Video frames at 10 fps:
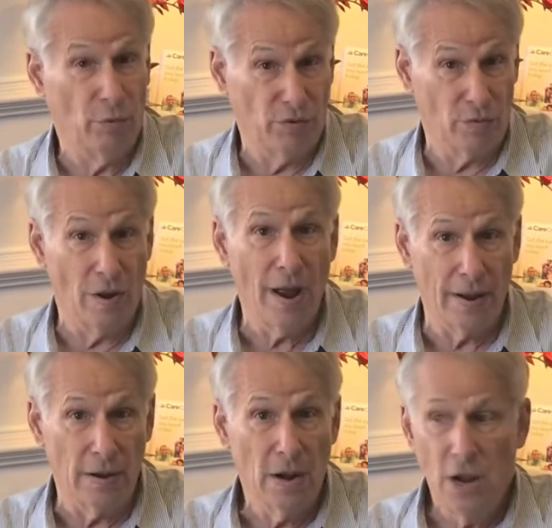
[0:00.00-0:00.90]
was
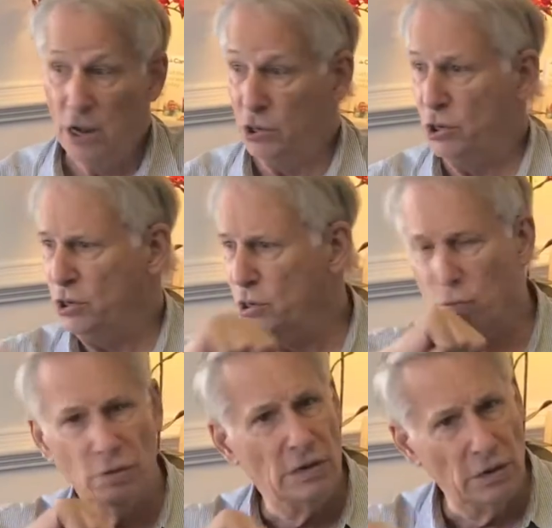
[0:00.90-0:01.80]
right. It's just you're
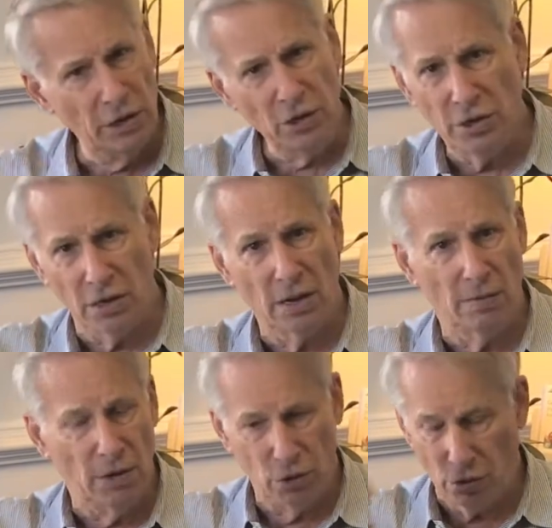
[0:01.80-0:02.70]
releasing them,
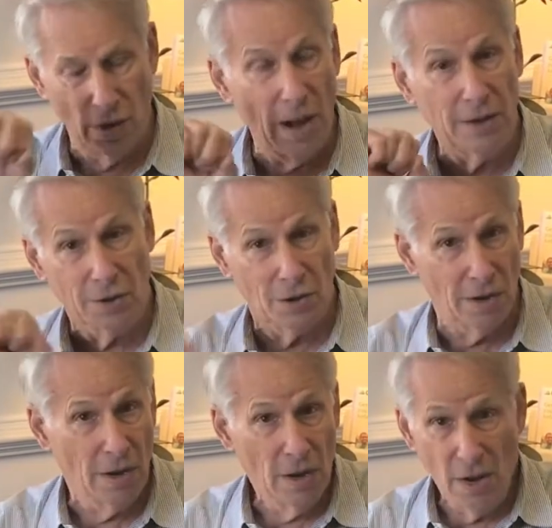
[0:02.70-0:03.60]
that you're not going to